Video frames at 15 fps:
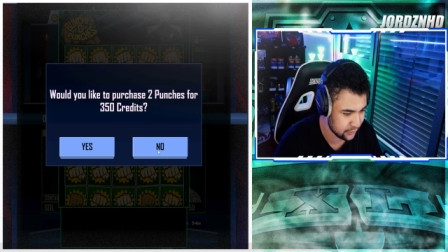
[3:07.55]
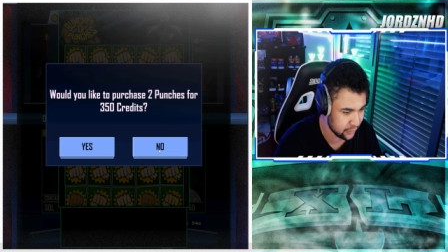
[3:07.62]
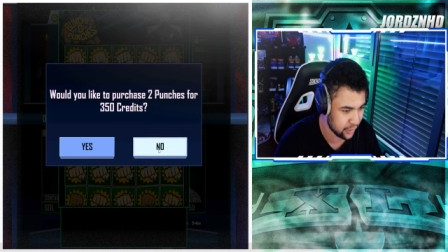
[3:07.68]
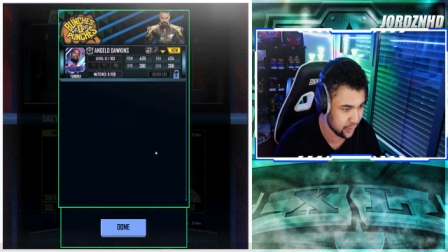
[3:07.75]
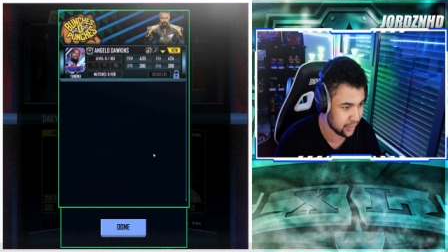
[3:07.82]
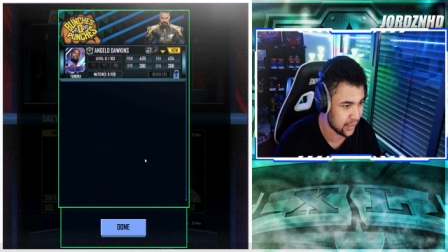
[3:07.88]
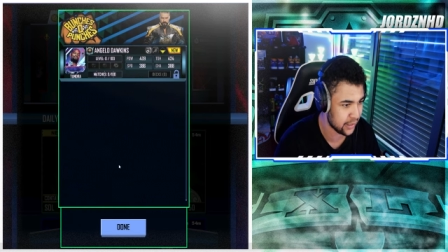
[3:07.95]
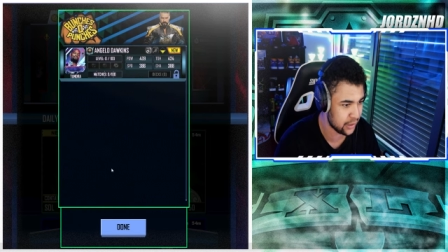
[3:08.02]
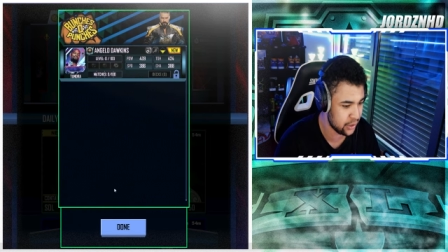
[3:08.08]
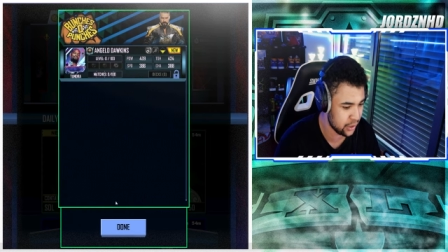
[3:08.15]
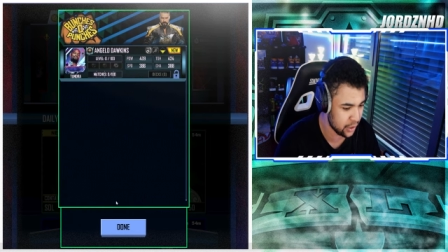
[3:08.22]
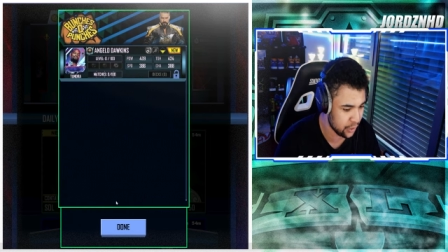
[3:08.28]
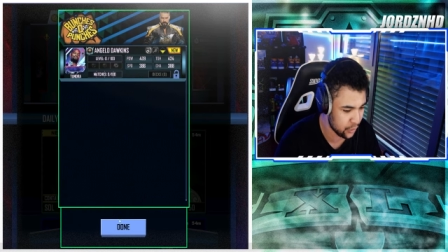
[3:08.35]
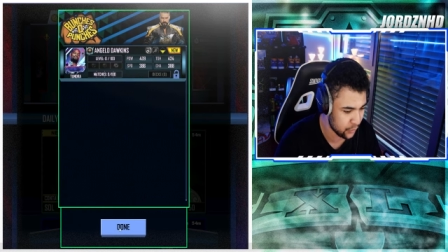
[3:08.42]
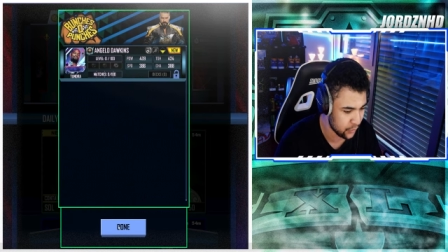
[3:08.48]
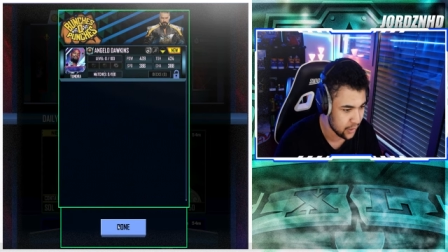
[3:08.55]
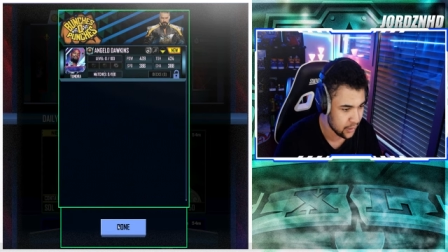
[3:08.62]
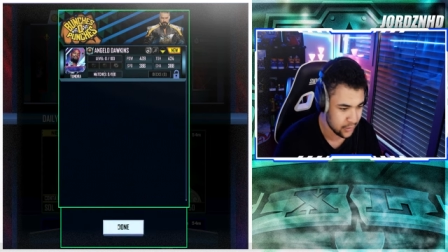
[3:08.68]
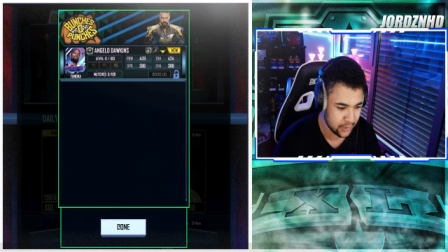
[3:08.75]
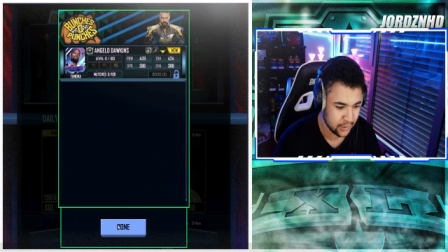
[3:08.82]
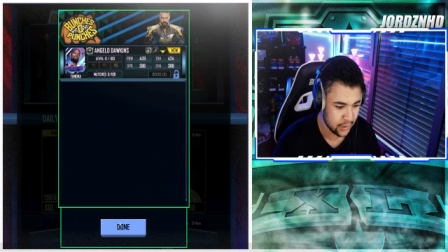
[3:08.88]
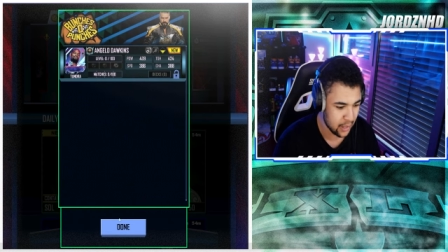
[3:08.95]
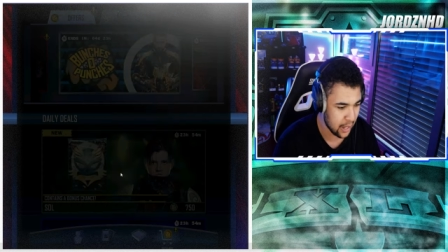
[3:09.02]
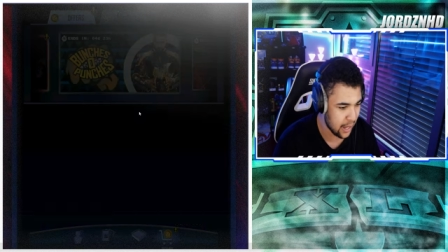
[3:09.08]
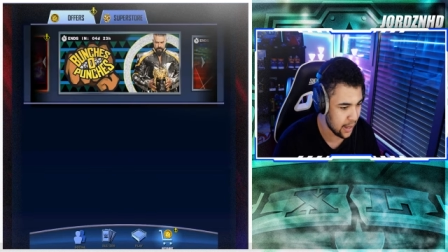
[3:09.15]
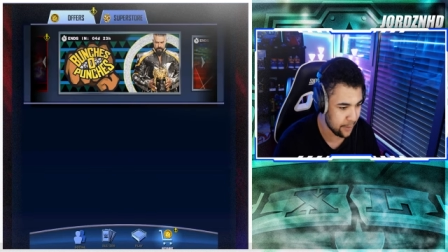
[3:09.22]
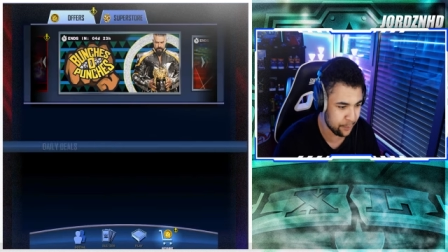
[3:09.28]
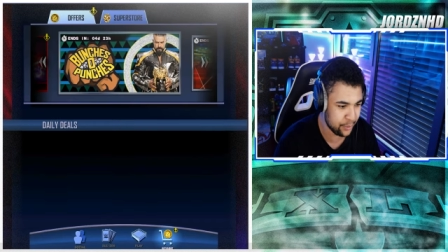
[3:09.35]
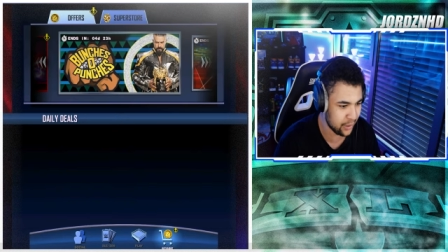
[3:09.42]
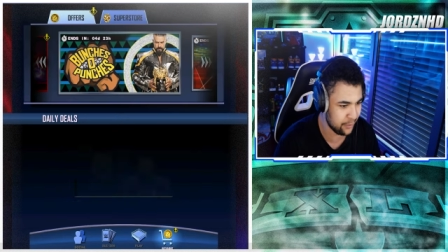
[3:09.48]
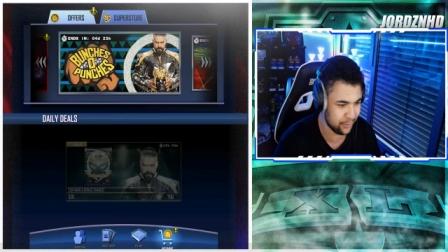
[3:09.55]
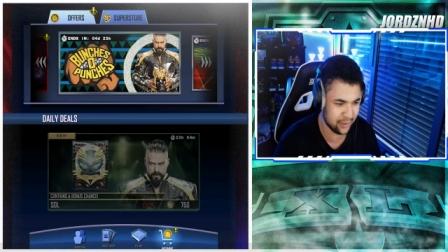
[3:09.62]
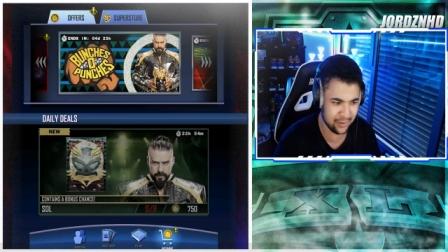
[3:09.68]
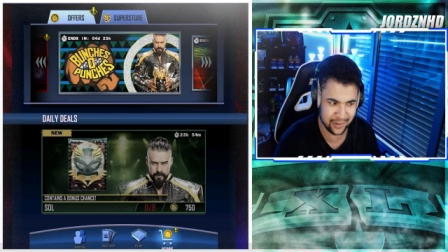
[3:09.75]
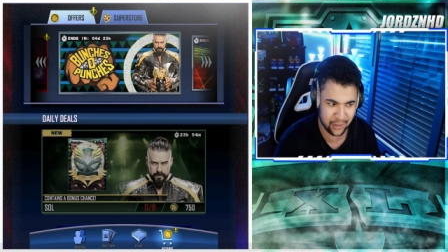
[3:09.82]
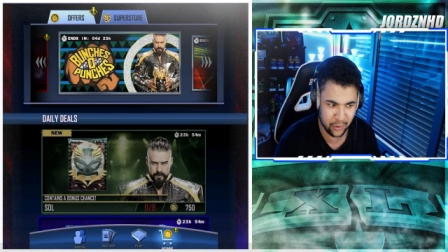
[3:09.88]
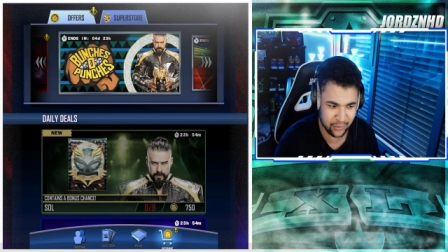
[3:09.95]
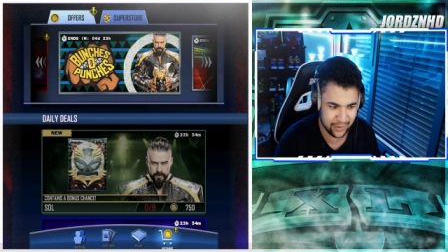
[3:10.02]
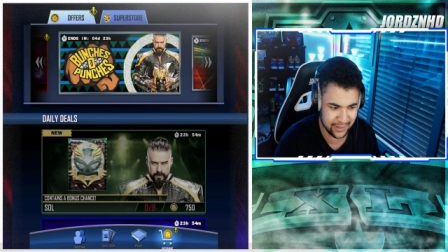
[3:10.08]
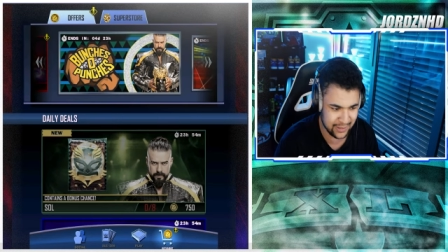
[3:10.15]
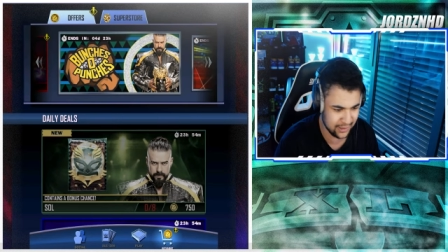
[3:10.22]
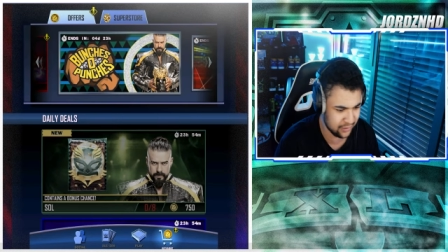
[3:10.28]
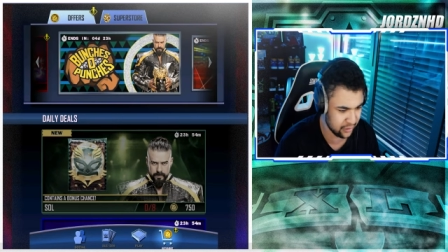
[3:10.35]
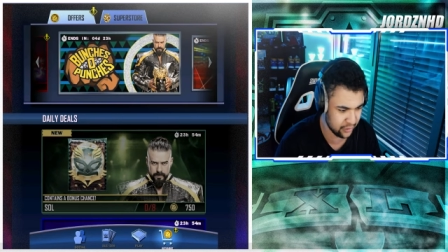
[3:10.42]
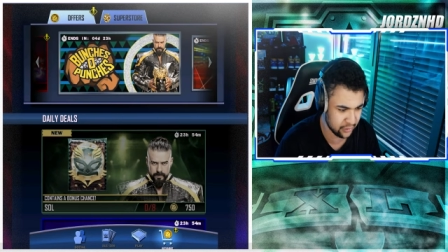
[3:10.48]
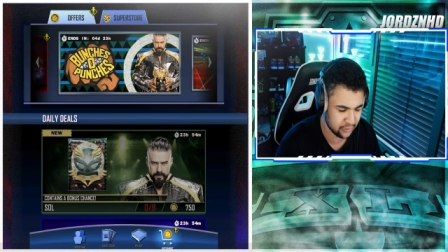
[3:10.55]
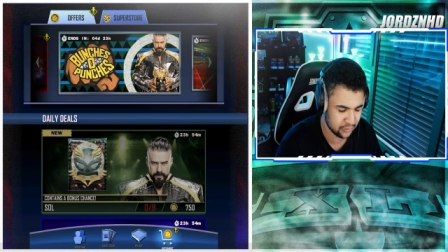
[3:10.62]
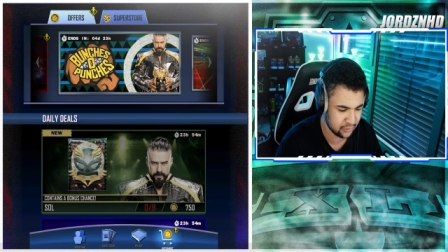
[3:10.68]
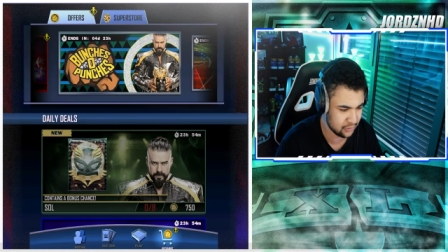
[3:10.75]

No, thank you. Purely because I don't need to.